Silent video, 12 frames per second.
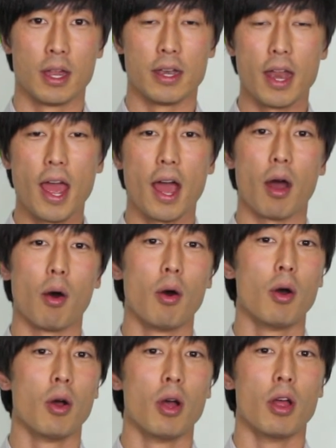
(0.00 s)
Now,
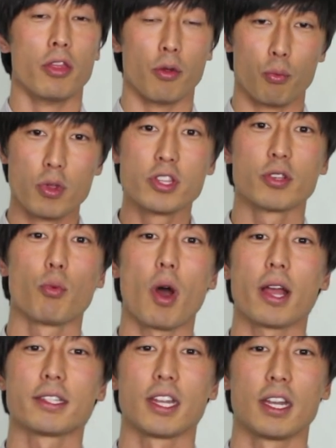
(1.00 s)
the reason
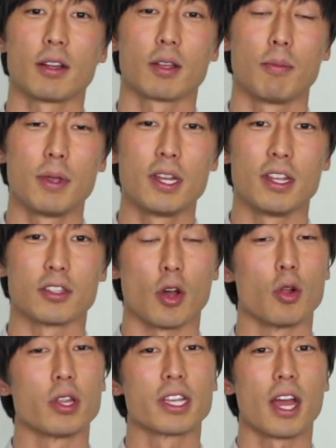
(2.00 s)
why stand up comedians
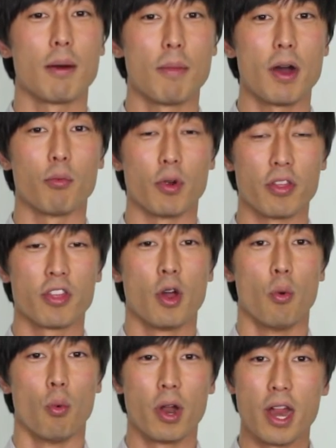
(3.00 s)
only come up with
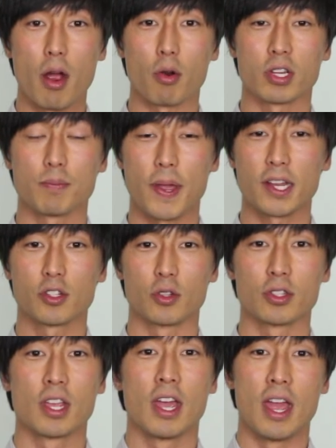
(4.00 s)
one hour
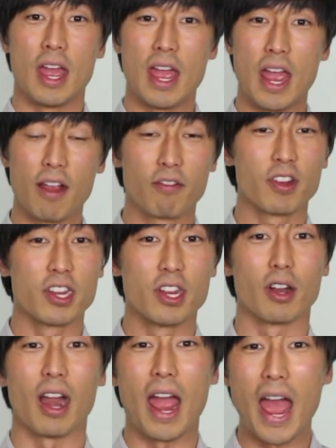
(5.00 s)
specials every
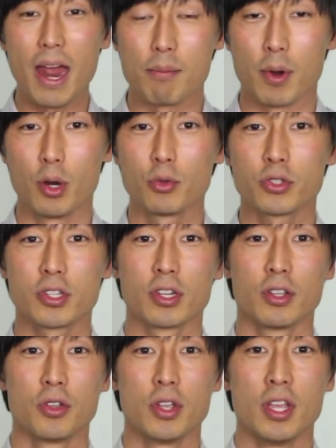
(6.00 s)
year at most
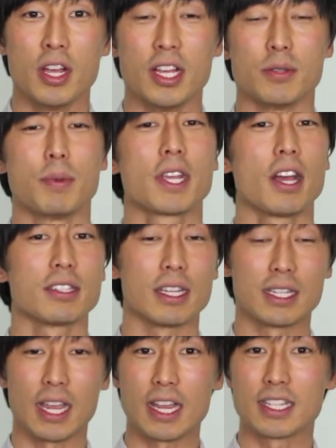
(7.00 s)
is because
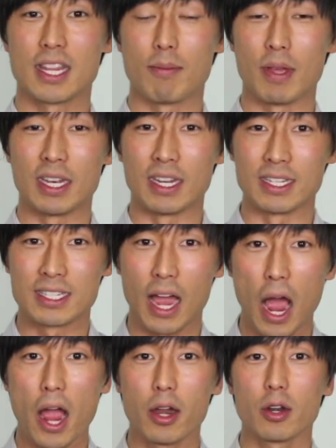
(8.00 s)
it takes them an
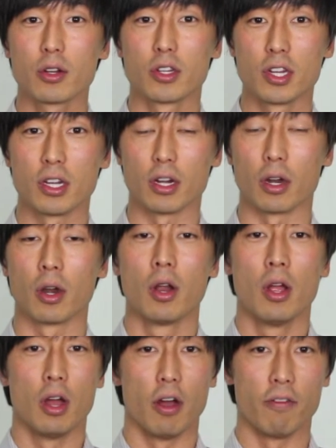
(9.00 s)
entire
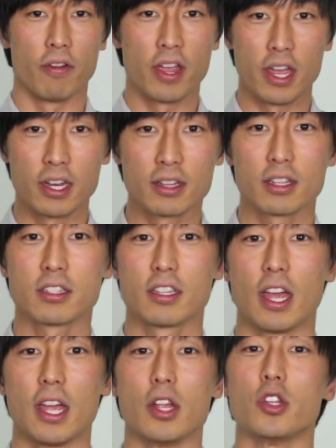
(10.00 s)
year of hitting the
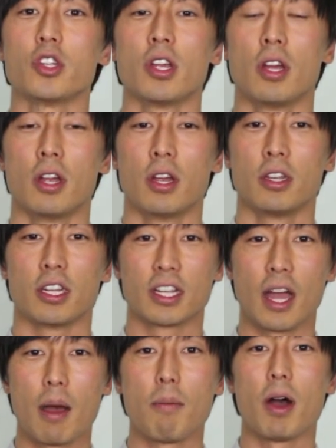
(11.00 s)
stage to
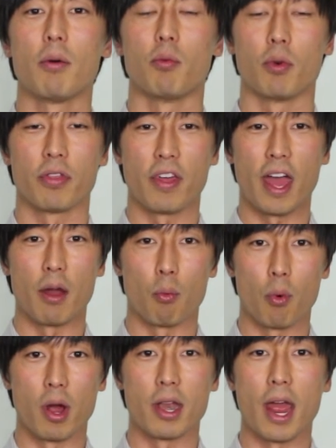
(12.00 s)
come up with that
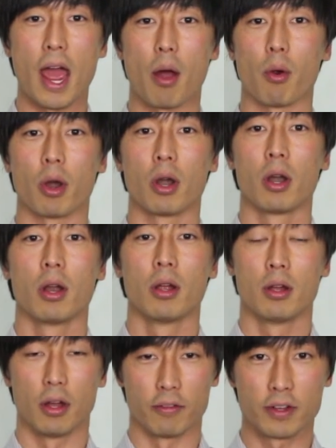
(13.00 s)
one hour
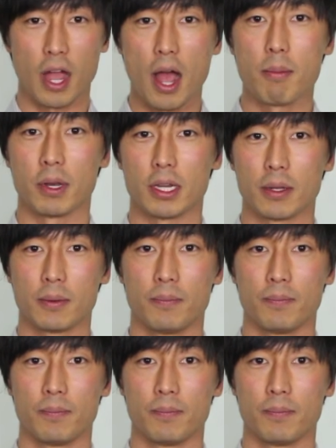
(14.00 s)
of comedy.